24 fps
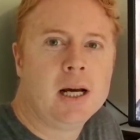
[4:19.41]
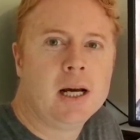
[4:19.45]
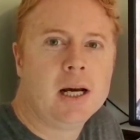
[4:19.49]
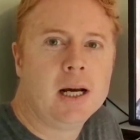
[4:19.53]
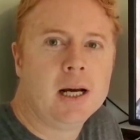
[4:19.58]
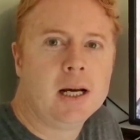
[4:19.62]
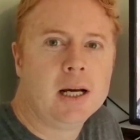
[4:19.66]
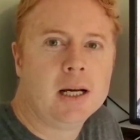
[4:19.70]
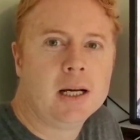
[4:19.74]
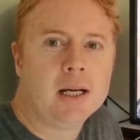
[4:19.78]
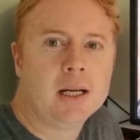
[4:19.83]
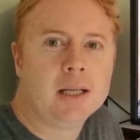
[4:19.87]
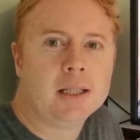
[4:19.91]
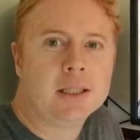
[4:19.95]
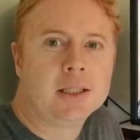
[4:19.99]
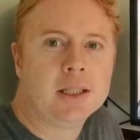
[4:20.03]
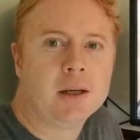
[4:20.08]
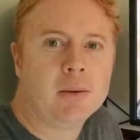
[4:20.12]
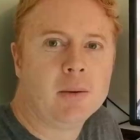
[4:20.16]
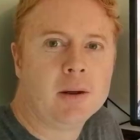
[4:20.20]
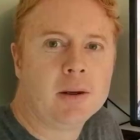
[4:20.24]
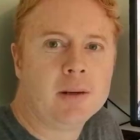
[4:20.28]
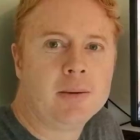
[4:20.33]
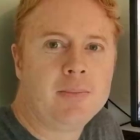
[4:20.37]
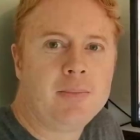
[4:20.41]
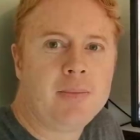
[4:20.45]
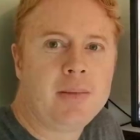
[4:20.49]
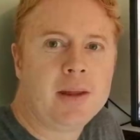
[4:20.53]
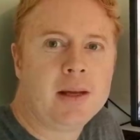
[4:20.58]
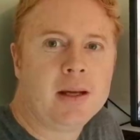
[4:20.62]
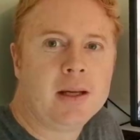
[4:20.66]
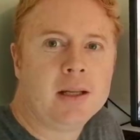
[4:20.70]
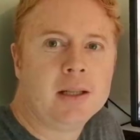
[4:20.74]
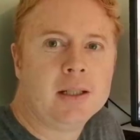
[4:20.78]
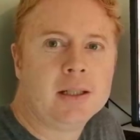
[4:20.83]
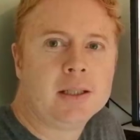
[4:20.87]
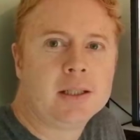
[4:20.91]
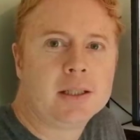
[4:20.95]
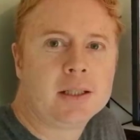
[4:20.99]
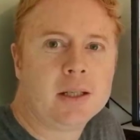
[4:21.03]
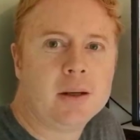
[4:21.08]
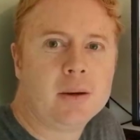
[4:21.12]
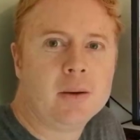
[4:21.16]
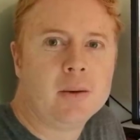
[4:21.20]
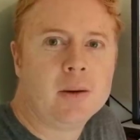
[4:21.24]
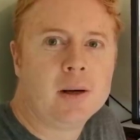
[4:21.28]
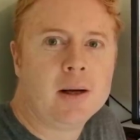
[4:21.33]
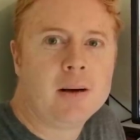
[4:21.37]
uh, and so on.
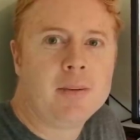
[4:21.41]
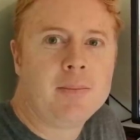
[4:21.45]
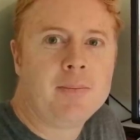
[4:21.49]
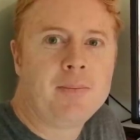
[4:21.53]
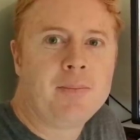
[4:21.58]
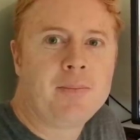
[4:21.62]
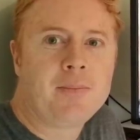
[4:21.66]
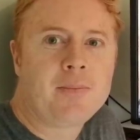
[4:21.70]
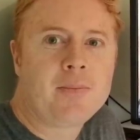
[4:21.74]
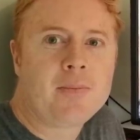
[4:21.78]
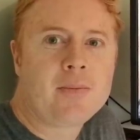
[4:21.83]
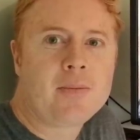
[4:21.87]
So um,